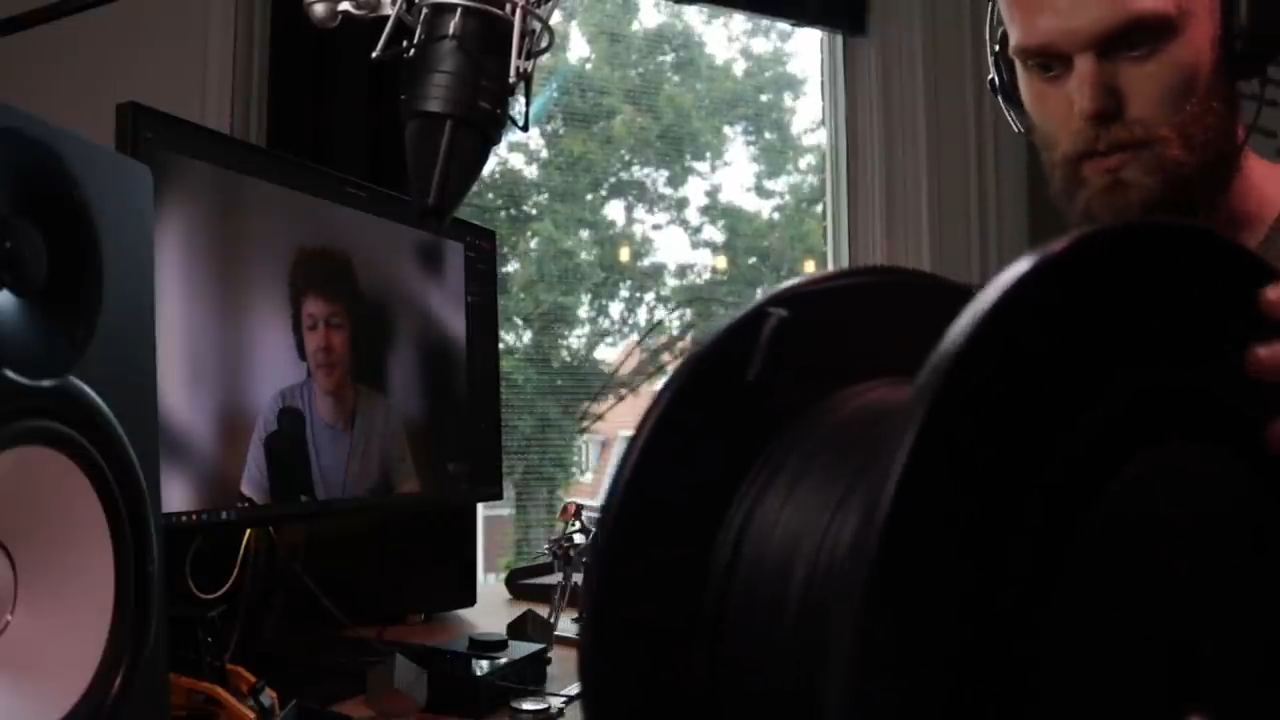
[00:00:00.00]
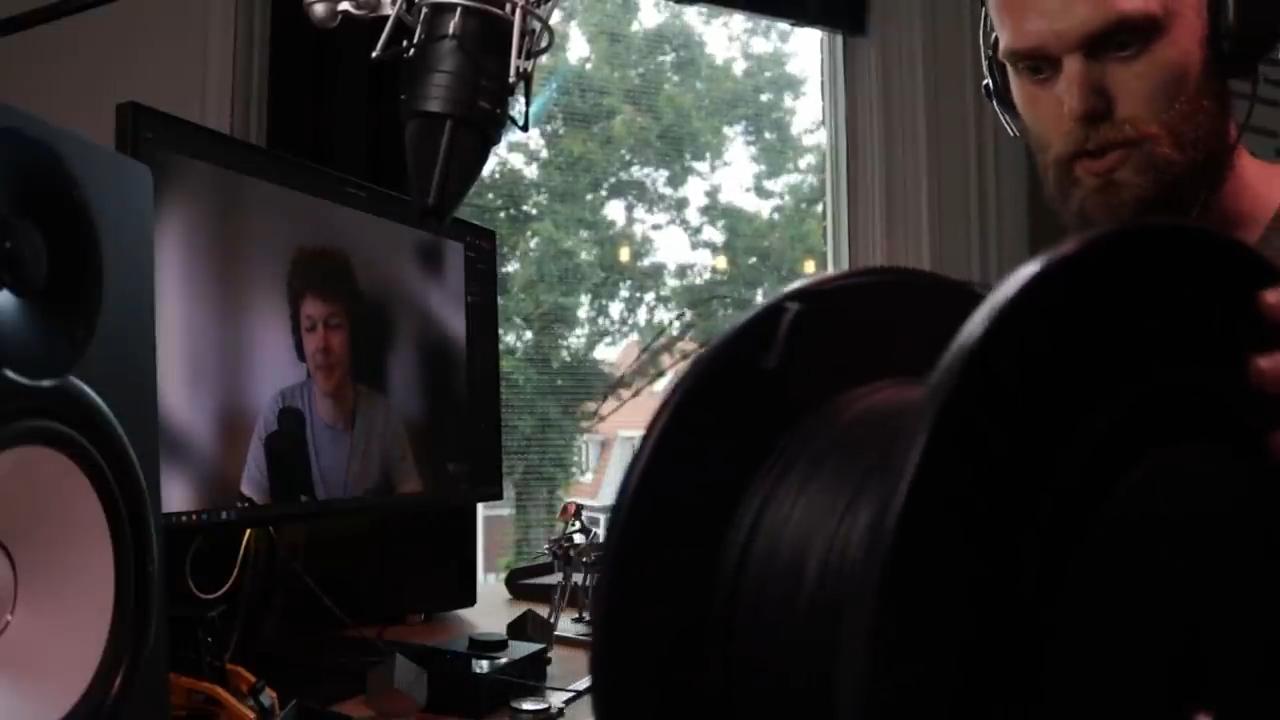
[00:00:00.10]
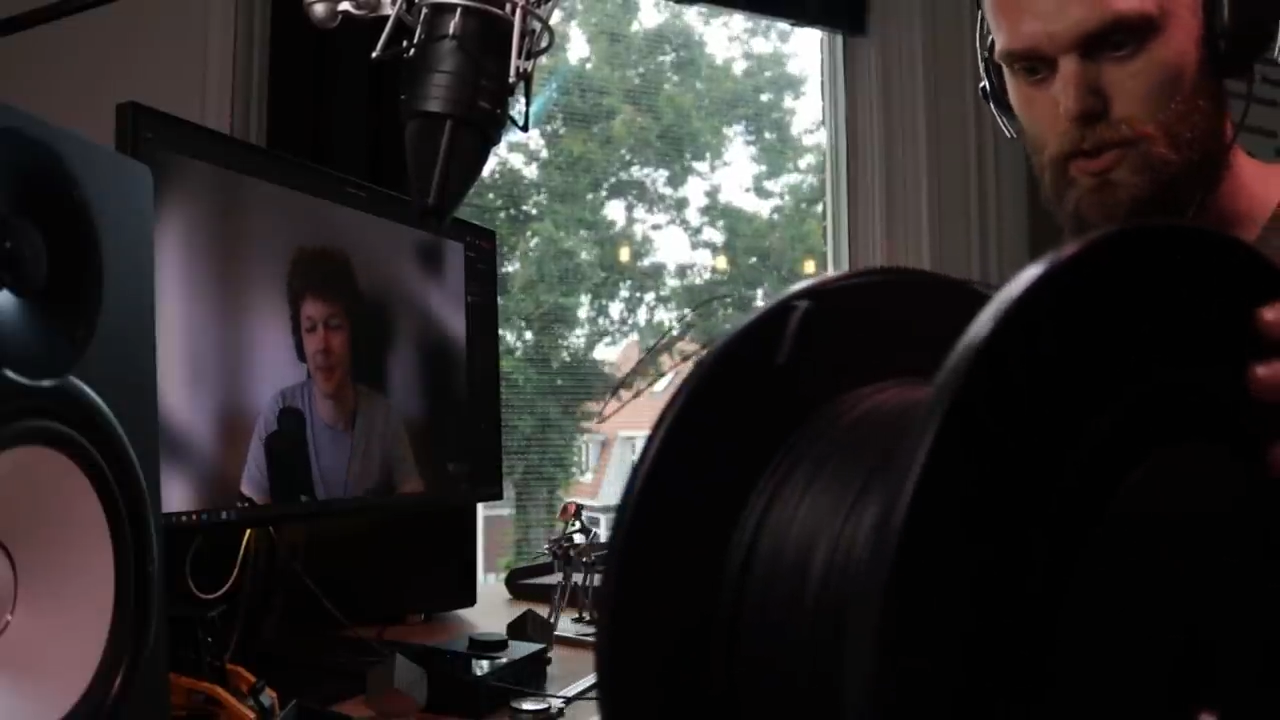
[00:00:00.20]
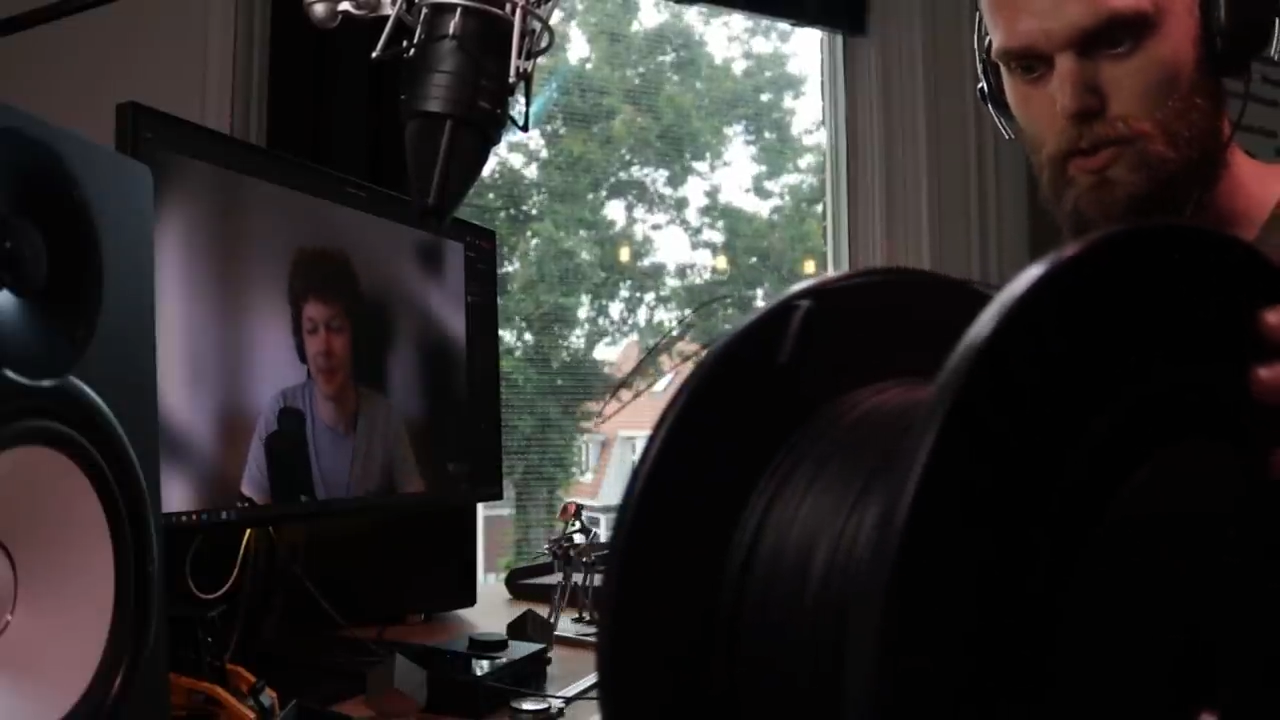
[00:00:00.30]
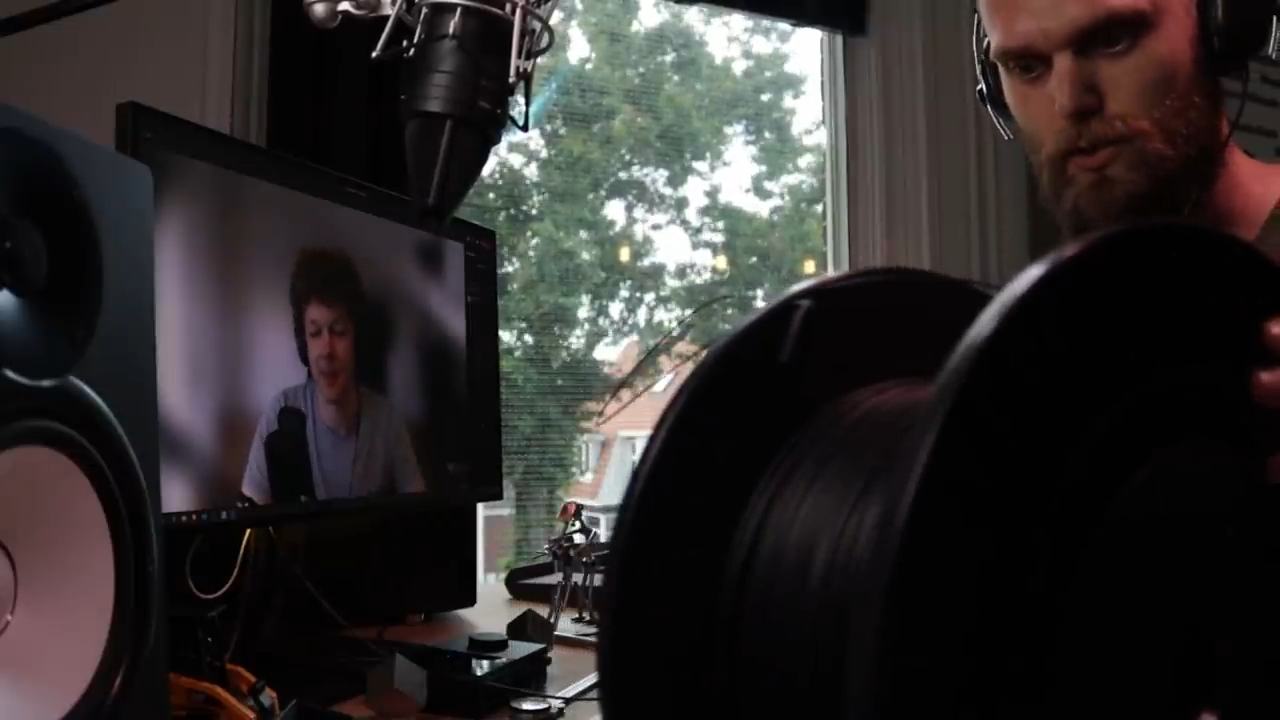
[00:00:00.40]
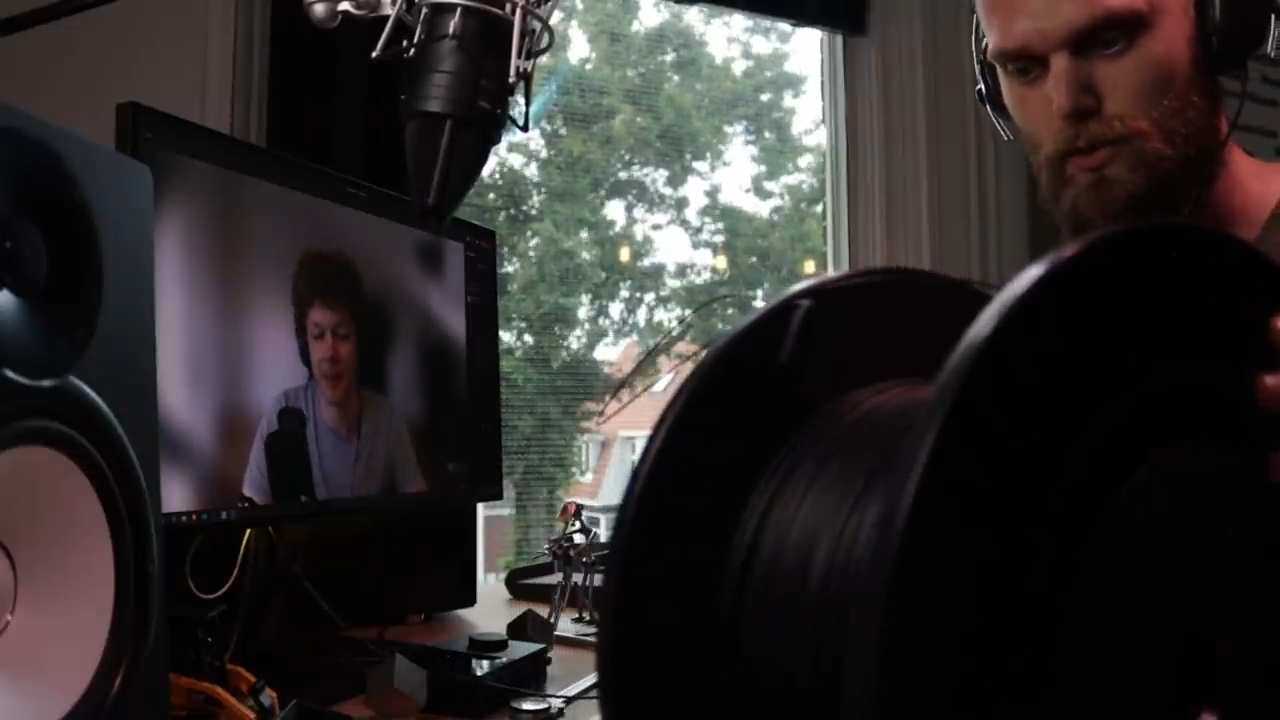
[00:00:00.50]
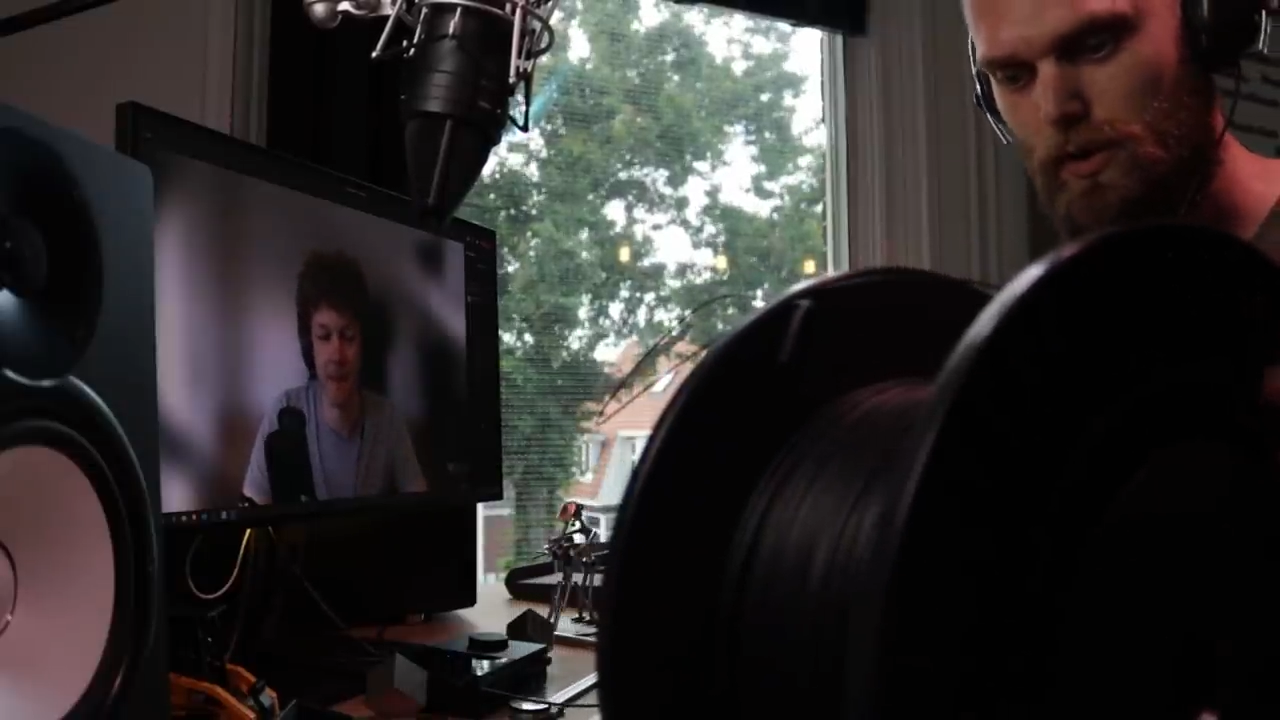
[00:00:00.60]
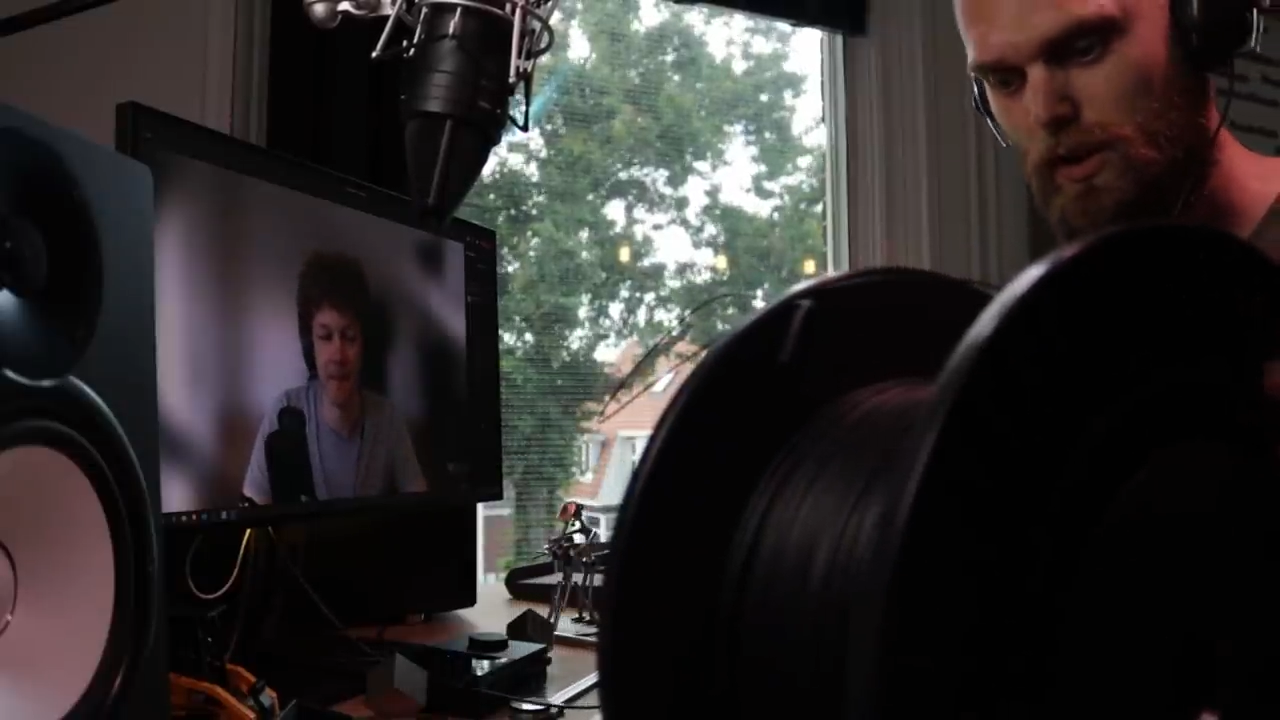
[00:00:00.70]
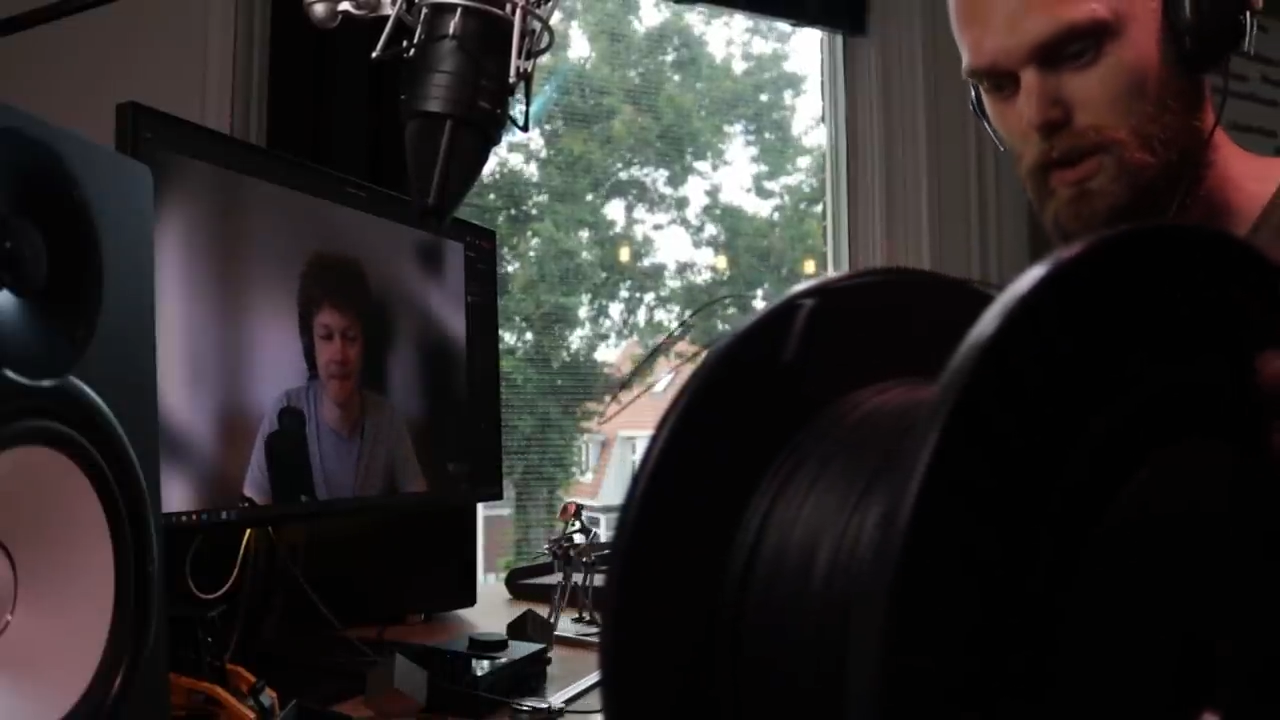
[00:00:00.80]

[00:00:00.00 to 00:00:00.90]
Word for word: S was to